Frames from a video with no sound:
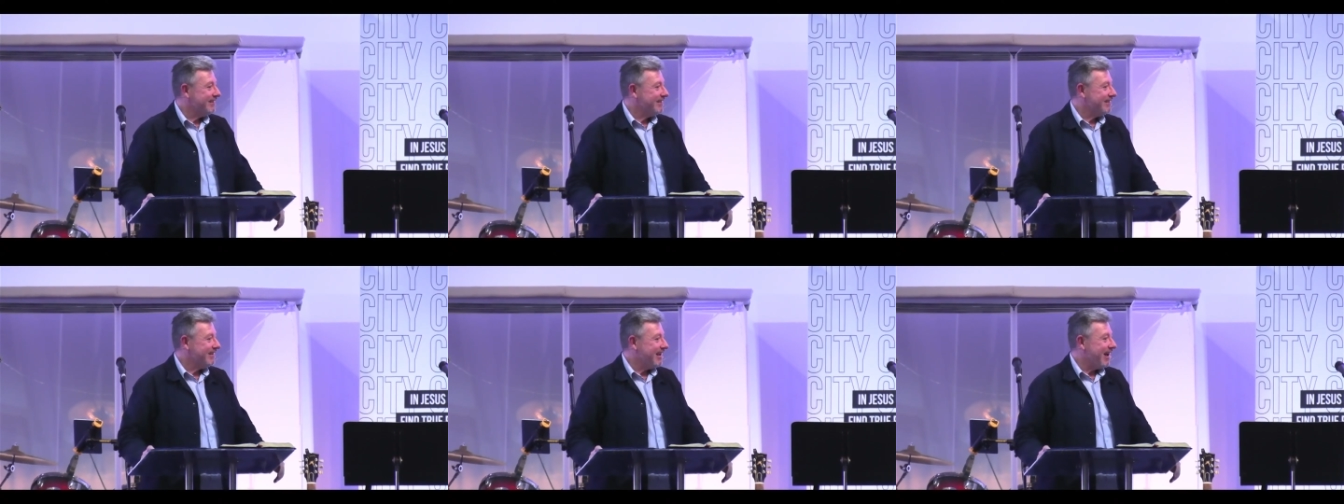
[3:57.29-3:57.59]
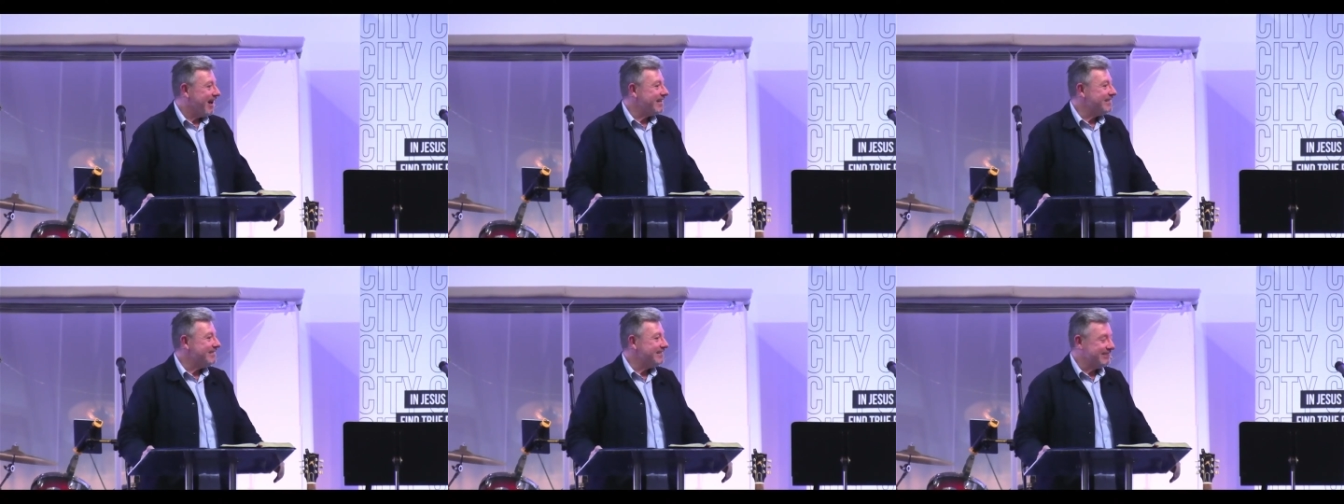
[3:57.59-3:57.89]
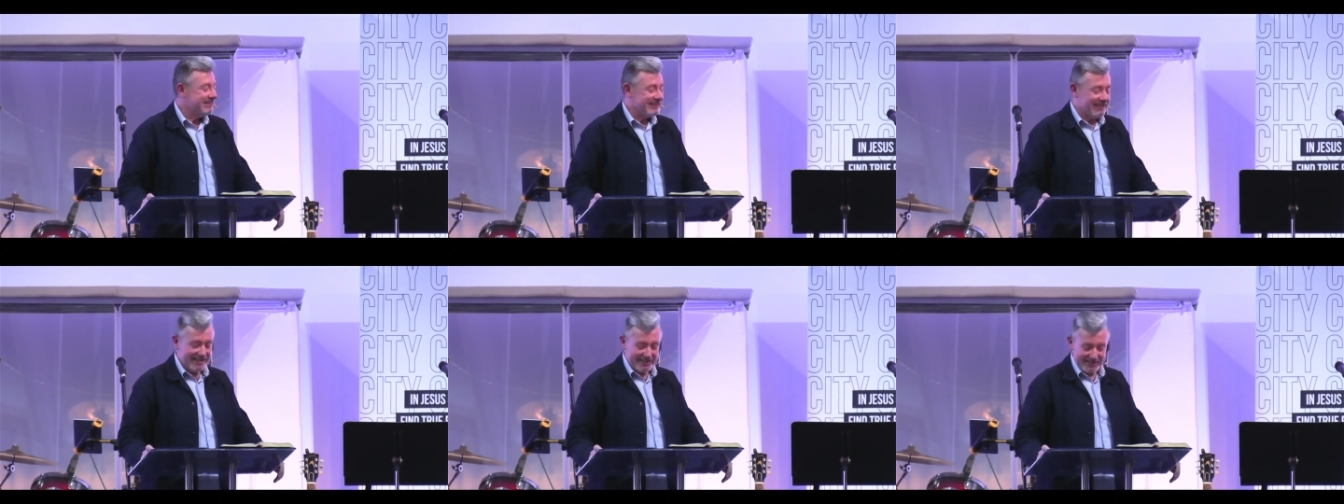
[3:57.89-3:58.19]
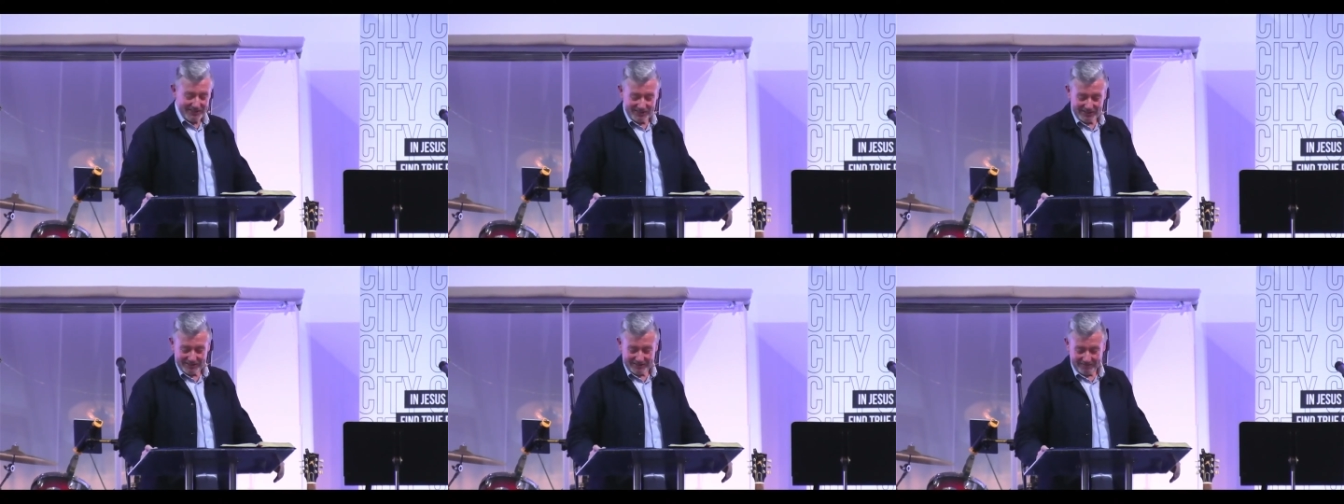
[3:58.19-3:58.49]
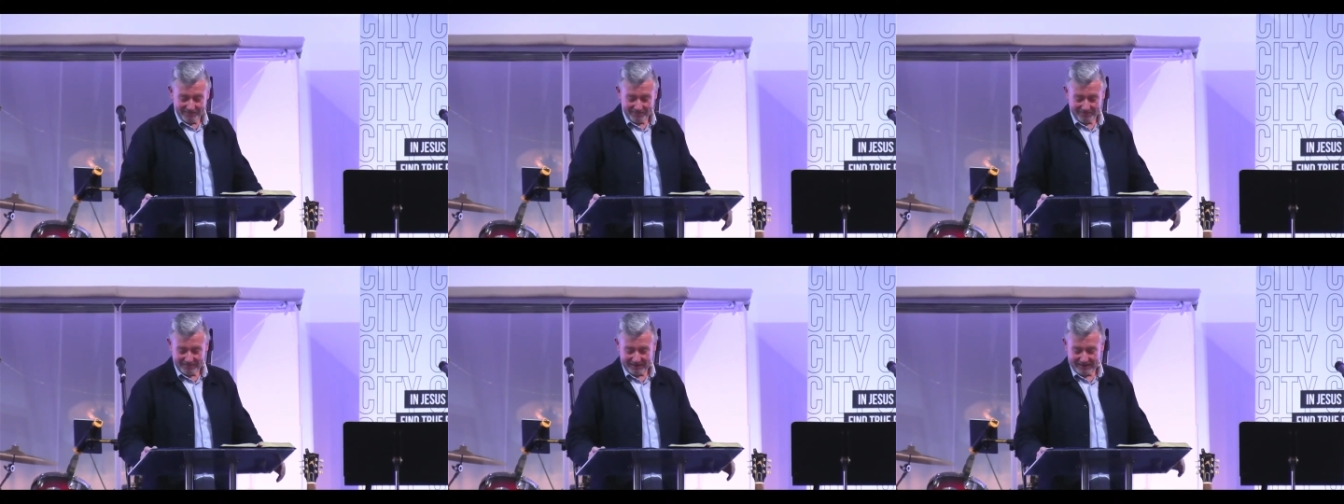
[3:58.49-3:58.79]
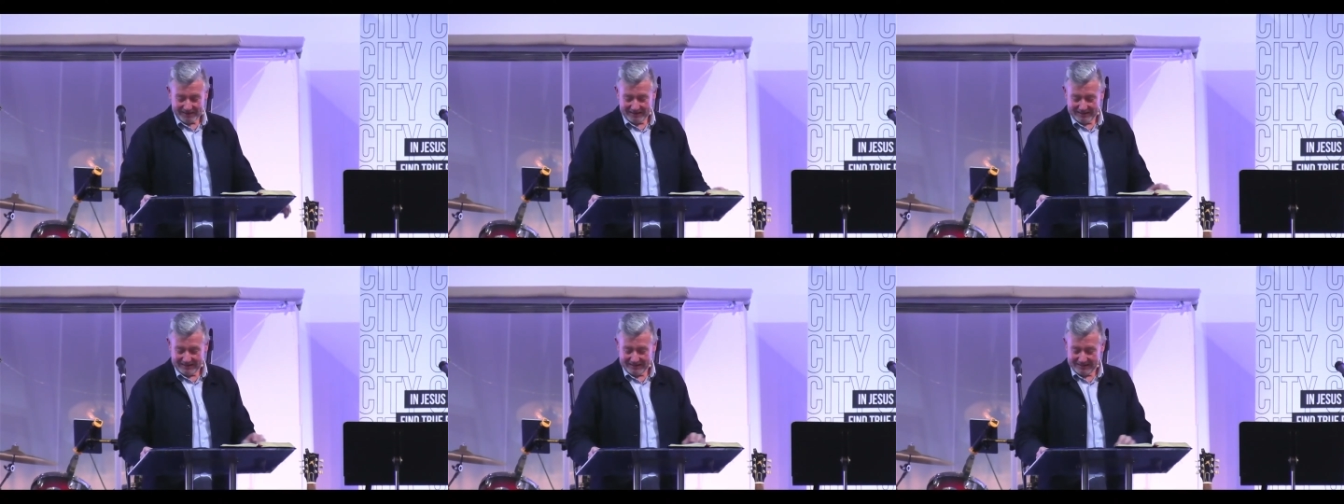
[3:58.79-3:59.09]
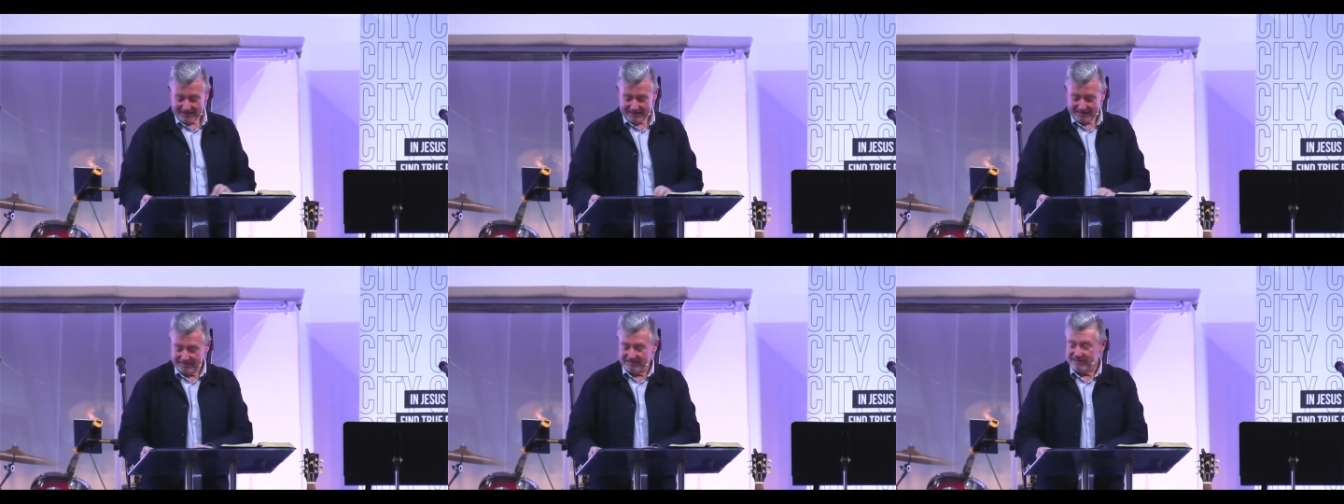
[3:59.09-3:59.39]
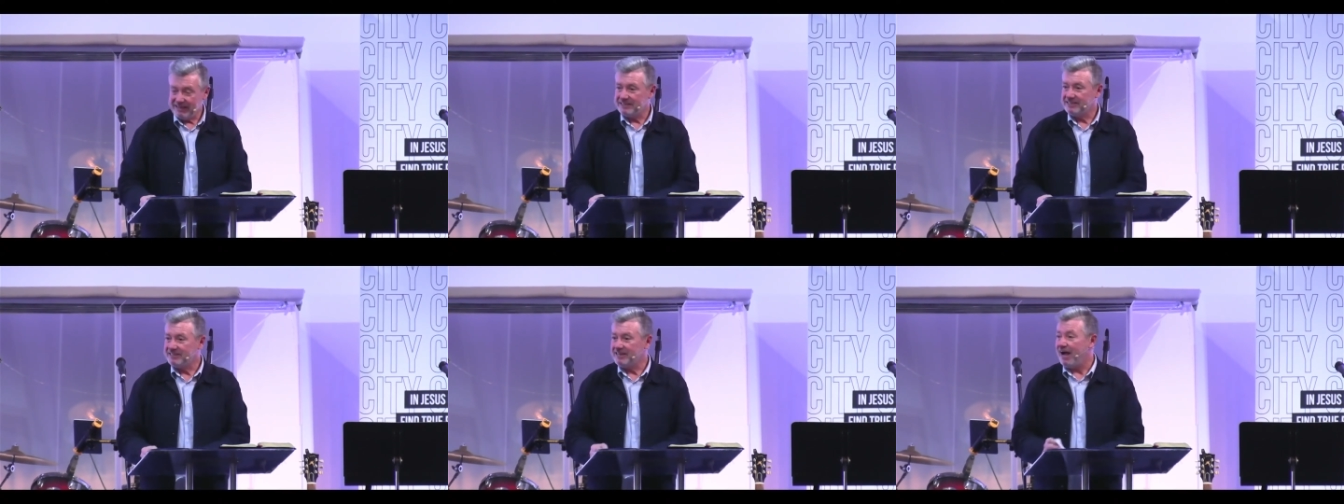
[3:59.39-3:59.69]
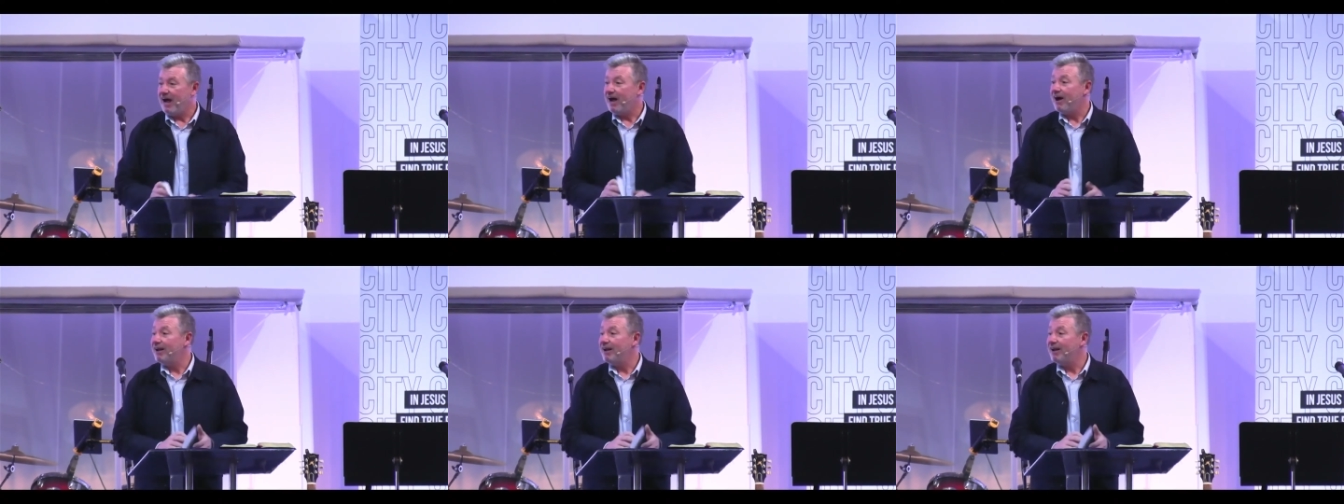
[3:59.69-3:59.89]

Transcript: kindness, that our